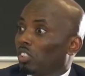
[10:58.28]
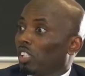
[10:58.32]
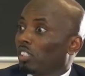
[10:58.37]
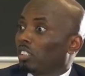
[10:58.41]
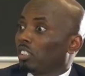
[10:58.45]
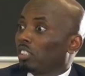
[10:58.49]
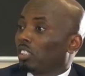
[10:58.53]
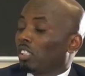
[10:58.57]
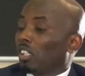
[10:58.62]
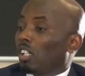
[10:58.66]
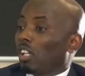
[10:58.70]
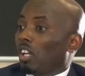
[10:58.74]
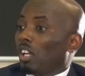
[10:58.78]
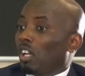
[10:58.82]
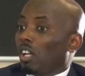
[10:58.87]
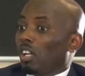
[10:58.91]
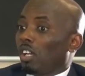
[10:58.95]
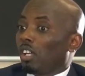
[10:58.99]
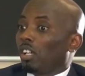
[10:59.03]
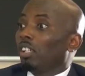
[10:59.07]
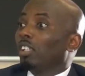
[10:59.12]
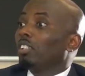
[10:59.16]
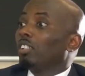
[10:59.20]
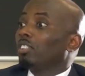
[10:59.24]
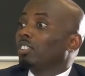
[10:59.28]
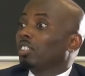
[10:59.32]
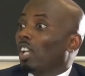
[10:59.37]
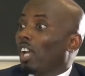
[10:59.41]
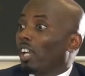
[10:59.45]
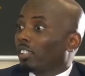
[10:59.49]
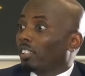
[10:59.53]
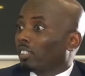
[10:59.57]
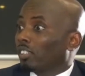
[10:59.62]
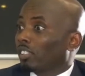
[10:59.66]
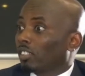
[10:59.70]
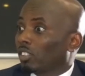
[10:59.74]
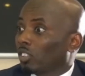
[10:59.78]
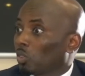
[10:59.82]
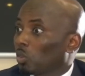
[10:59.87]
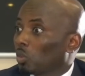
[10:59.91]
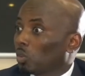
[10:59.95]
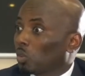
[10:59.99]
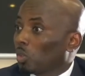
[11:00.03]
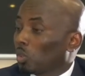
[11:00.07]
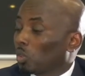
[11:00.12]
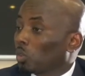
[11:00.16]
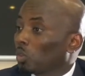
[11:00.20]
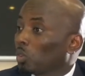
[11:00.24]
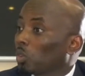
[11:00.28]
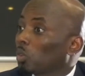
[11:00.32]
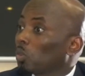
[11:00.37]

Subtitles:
you just chanced to go to